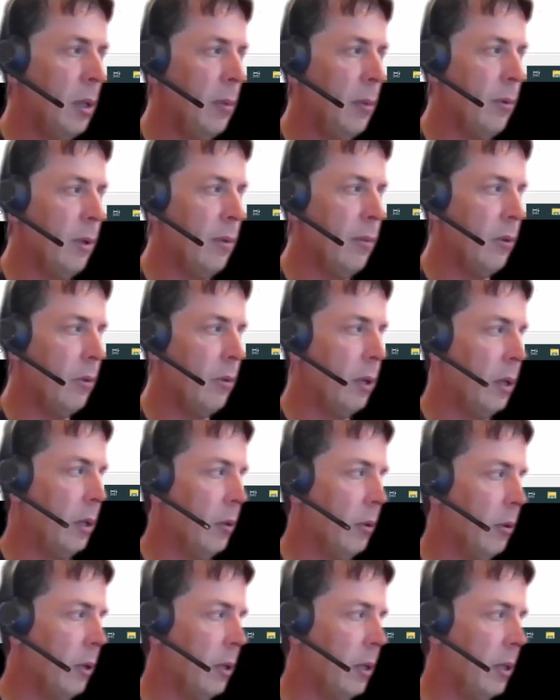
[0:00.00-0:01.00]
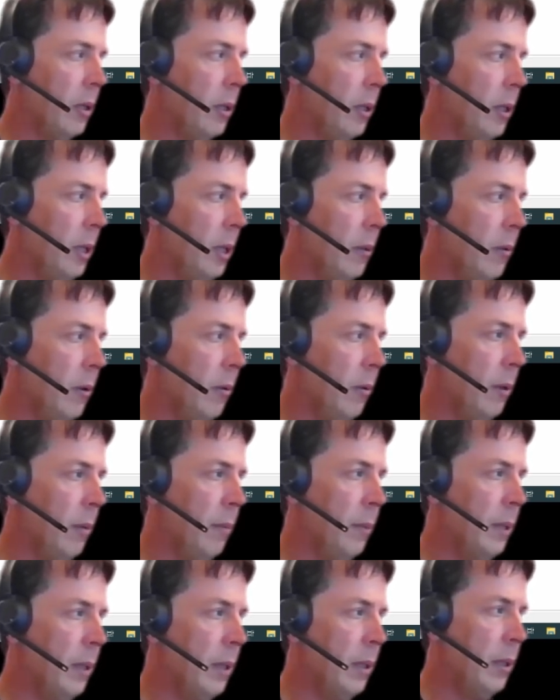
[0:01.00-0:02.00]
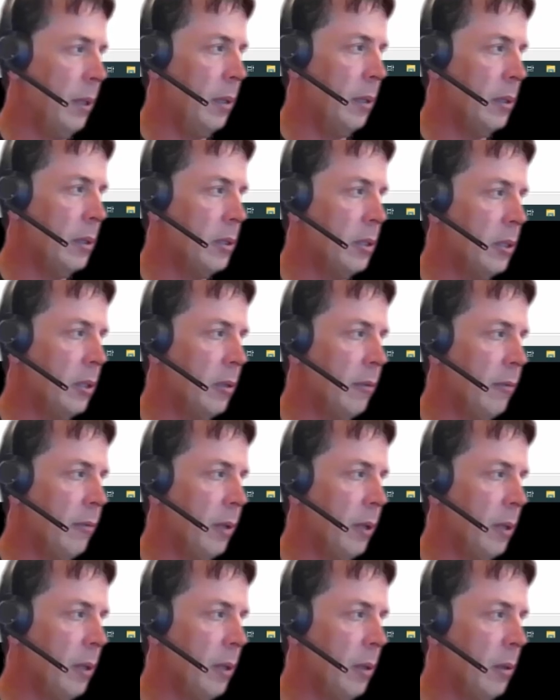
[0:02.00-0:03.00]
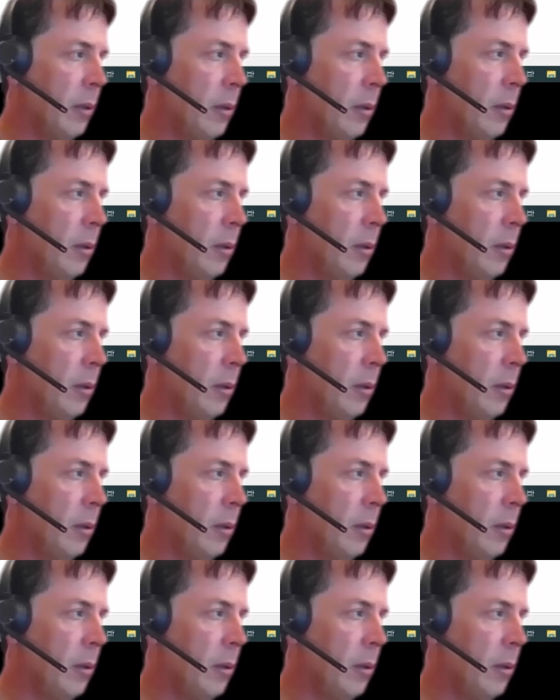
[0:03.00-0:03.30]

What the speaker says: We'll have a quick look at what we made and see if we.